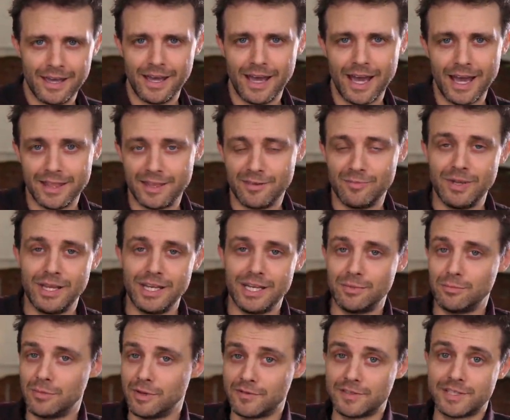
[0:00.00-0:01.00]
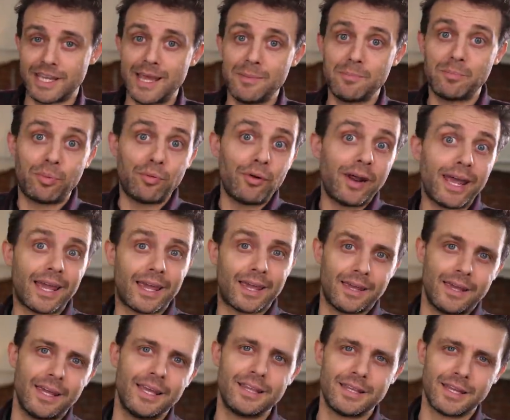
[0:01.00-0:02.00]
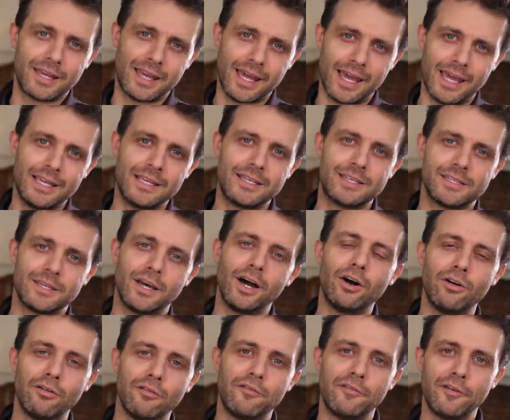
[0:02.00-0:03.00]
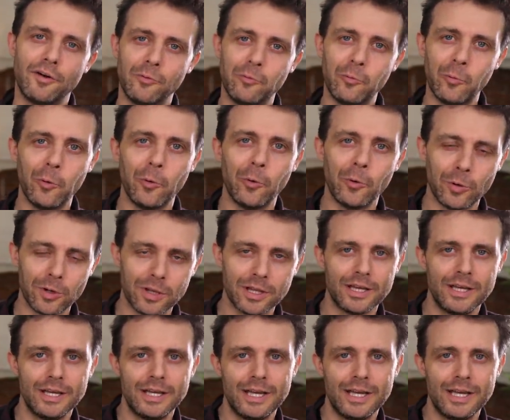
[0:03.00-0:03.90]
and the medium of, say, brick in the case of a wall.